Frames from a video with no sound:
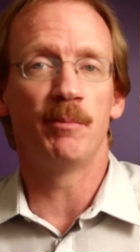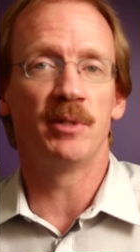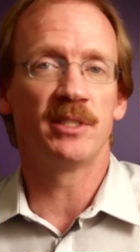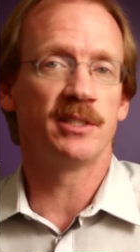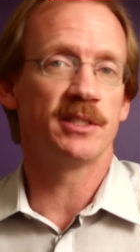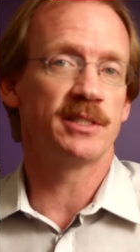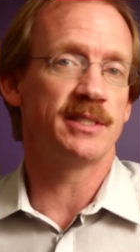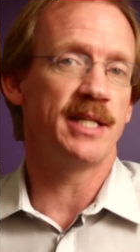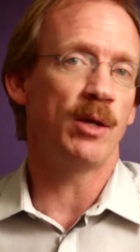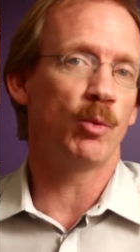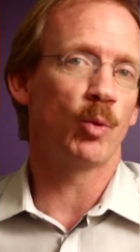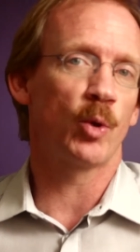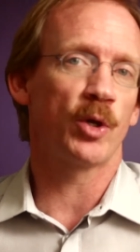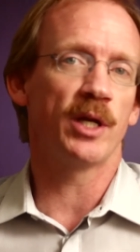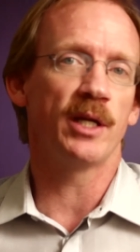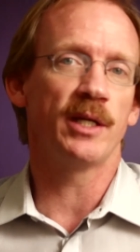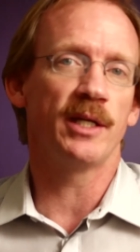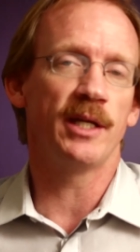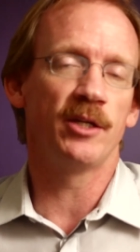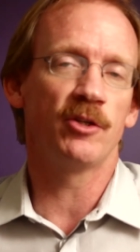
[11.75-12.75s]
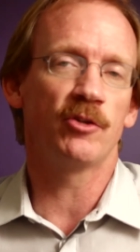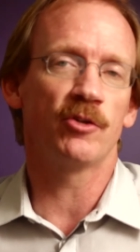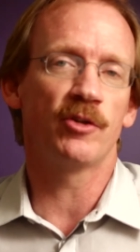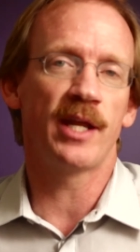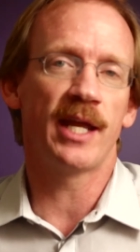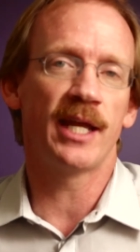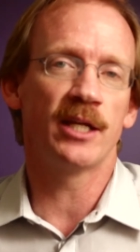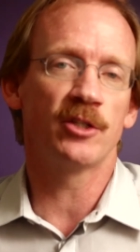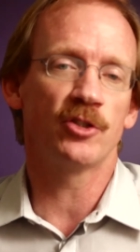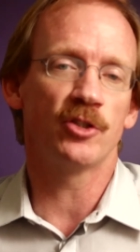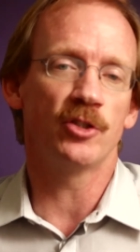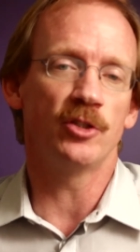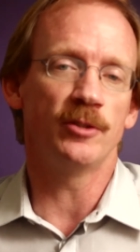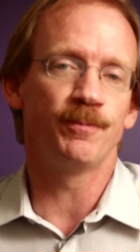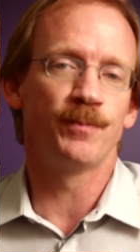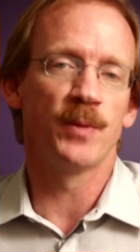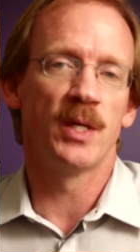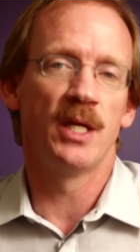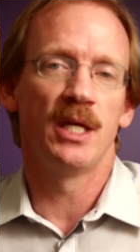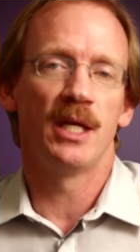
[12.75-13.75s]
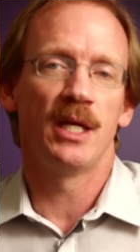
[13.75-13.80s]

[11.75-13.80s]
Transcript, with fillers: Business Networking International.